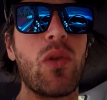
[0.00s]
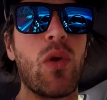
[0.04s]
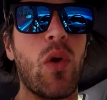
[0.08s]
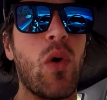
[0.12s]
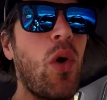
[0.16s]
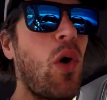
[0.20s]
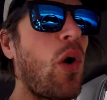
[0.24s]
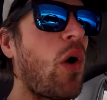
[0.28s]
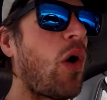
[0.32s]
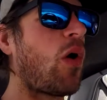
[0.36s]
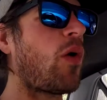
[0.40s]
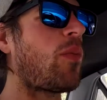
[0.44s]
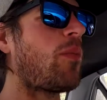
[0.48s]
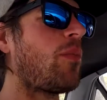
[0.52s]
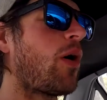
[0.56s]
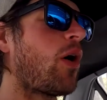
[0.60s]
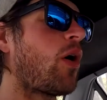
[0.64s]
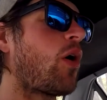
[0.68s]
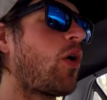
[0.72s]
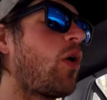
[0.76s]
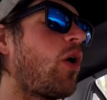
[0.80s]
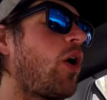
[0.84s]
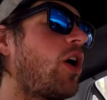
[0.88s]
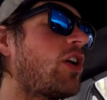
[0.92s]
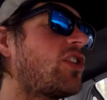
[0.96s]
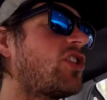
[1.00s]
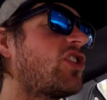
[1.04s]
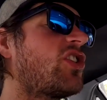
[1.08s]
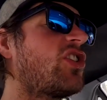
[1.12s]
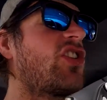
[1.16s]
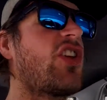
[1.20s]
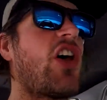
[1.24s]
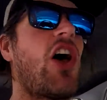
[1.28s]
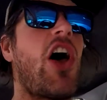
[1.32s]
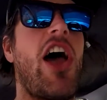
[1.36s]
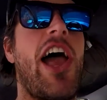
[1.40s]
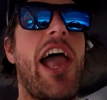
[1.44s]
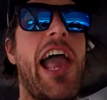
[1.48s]
Oh my god, it's
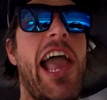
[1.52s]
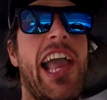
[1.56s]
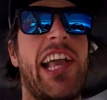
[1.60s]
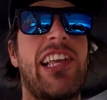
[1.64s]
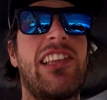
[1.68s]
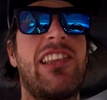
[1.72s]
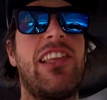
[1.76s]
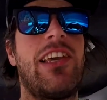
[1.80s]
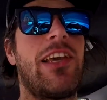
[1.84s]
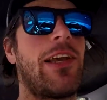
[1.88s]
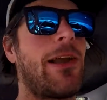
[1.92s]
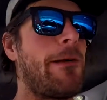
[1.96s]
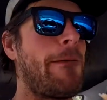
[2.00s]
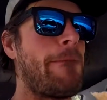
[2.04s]
so hectic.